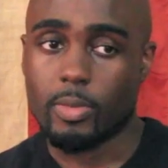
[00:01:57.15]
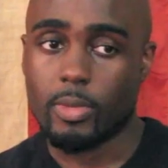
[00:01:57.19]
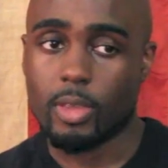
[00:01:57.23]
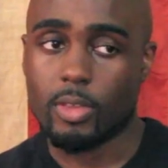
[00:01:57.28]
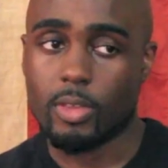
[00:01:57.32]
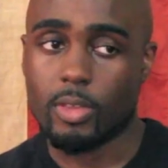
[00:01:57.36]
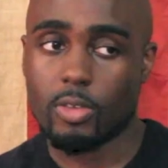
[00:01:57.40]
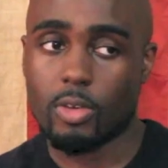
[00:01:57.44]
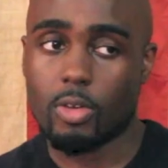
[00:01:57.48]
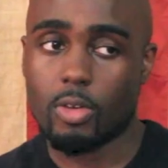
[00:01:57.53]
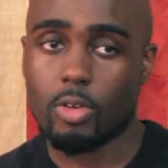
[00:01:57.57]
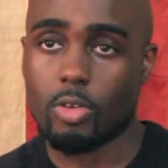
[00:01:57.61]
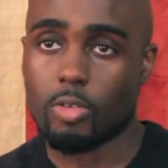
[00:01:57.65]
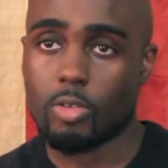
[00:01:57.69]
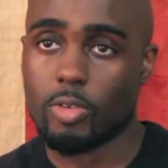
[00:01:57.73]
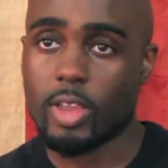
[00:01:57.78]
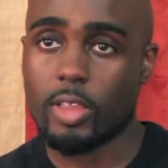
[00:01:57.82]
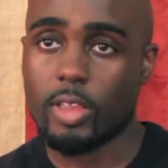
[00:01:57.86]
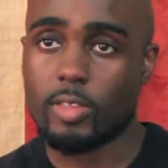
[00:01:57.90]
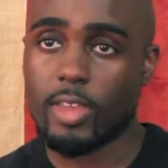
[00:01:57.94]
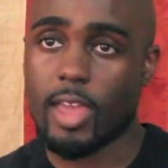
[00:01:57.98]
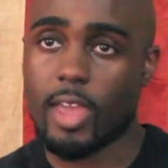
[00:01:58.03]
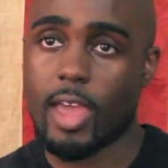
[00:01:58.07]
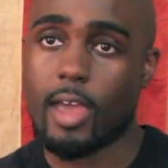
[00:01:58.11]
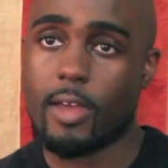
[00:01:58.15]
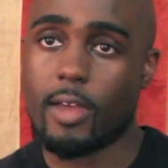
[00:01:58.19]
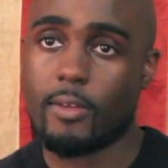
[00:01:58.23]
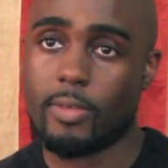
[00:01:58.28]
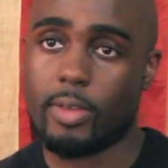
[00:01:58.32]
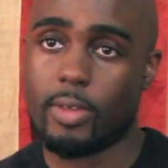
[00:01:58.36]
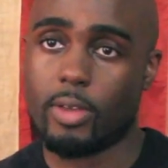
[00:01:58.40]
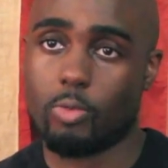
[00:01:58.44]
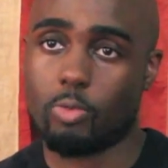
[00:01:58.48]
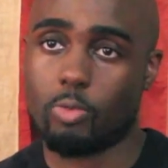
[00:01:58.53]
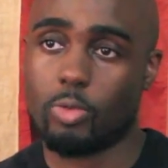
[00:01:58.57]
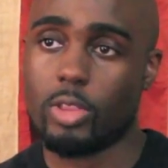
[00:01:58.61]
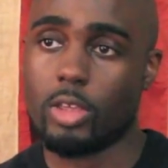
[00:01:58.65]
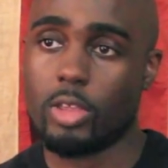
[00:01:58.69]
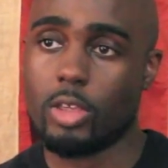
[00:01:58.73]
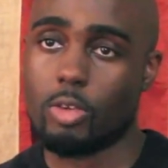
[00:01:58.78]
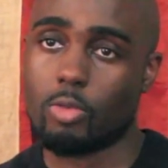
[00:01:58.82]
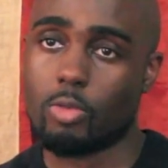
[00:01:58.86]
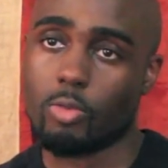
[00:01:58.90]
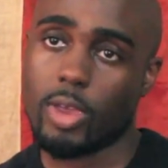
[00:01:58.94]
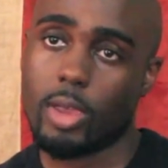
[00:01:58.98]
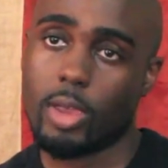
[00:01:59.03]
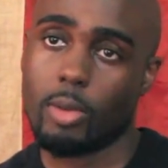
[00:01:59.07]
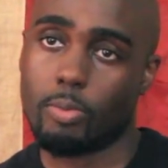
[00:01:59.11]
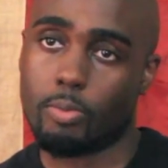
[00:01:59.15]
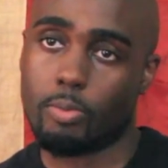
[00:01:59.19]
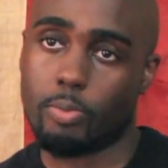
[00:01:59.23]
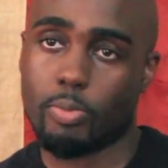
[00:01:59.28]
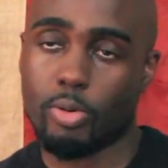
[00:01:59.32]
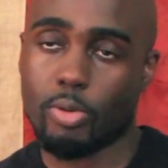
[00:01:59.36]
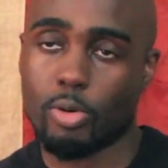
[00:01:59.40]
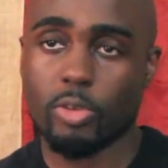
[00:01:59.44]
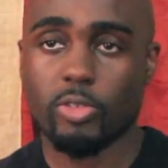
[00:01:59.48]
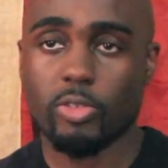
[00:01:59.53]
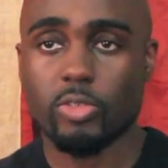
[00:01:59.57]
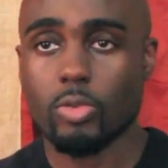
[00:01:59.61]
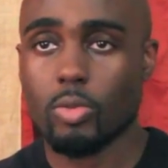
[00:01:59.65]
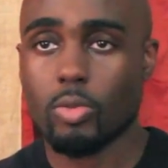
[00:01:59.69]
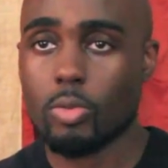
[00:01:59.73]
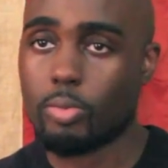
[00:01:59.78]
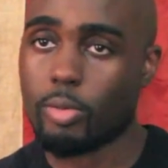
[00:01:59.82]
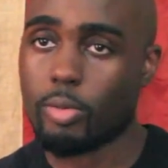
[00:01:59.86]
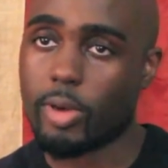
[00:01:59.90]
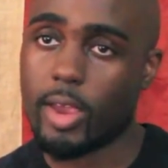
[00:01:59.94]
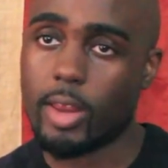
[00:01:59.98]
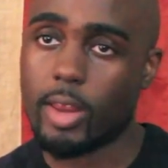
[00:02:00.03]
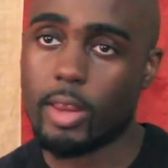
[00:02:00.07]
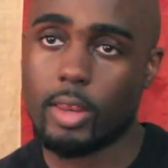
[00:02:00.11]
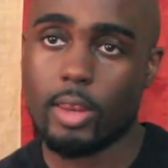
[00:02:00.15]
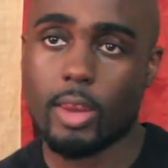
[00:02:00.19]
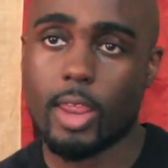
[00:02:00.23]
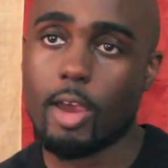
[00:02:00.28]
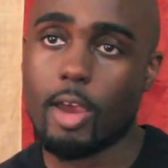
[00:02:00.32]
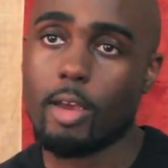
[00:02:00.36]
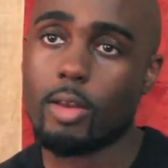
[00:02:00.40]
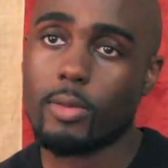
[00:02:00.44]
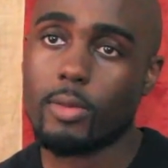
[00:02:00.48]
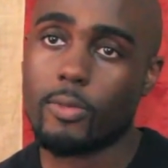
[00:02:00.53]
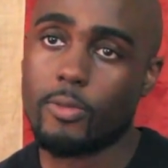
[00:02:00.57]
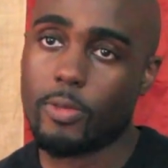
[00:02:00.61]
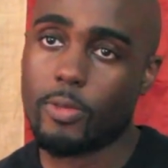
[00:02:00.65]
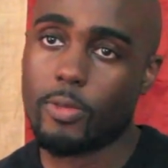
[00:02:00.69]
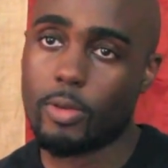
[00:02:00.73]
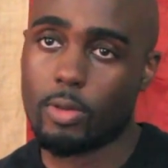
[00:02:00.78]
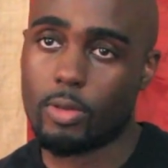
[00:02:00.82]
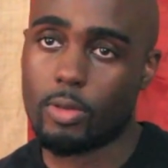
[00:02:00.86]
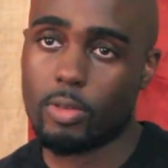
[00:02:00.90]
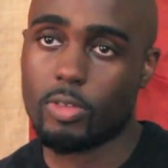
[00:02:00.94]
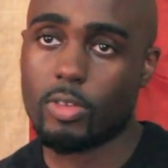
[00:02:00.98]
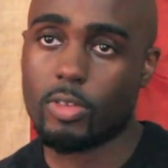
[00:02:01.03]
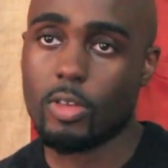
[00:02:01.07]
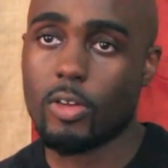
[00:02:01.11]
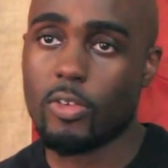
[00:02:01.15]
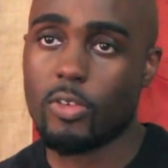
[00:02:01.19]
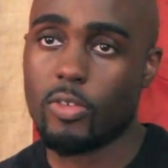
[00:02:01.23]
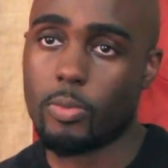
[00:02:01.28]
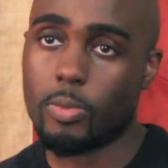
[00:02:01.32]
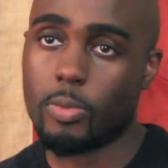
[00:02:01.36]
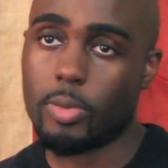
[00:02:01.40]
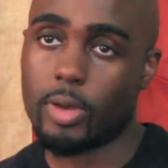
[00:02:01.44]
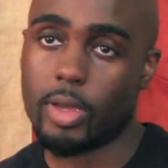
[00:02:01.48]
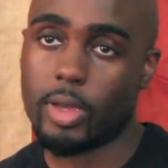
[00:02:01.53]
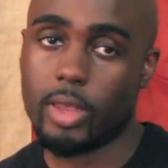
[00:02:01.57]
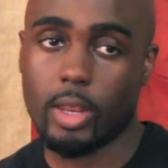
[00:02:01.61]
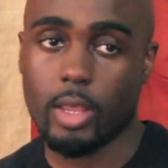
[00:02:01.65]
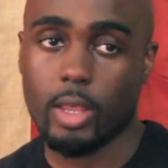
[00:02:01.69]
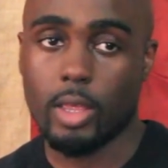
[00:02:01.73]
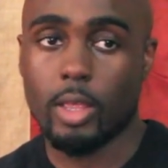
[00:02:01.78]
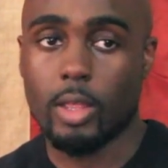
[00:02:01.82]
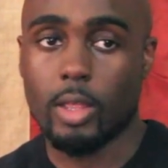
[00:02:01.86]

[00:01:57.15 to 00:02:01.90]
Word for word: it's all great to have a really great personal brand and narrative for yourself, but